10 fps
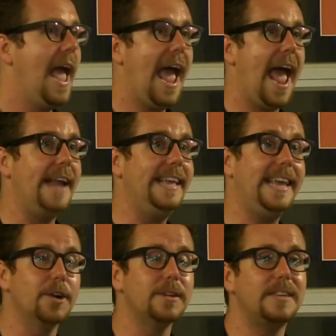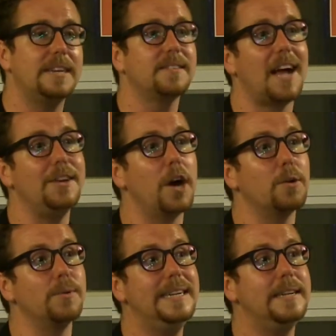And here at CSI, not
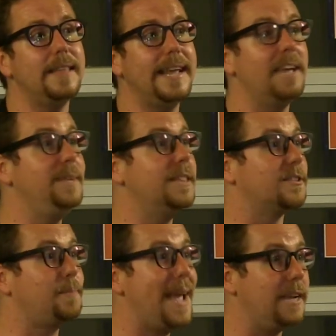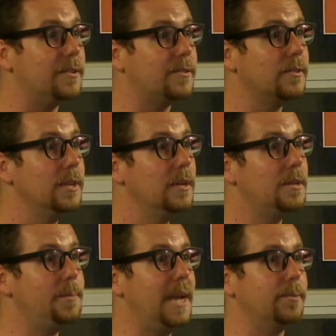only did they give me the space
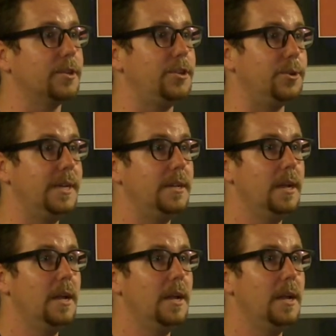to be able to do it,